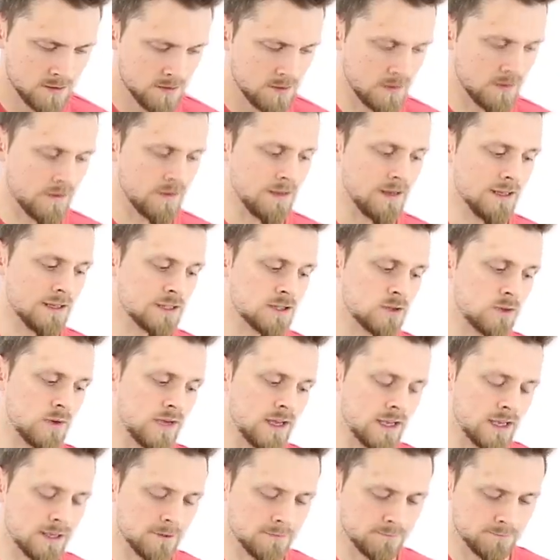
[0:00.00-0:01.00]
another little
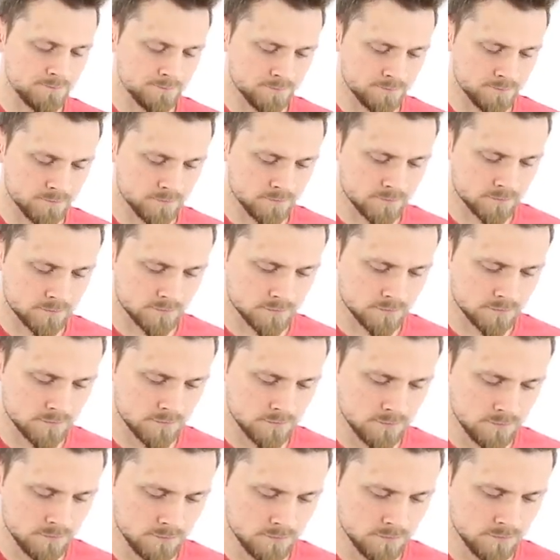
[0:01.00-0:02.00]
tweak,
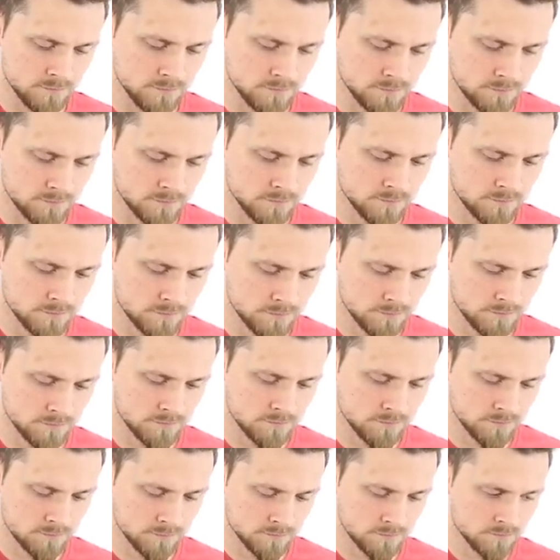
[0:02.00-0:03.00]

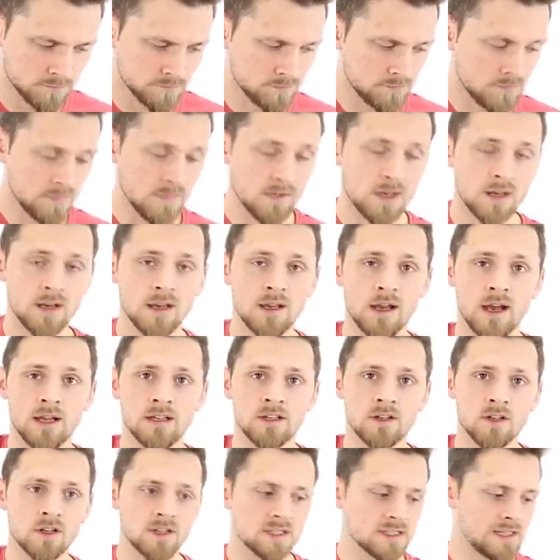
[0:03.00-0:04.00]
and
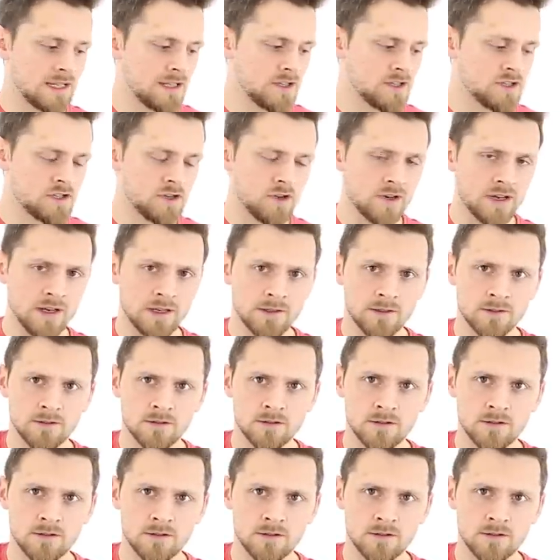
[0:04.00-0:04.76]
you've got standard tuning.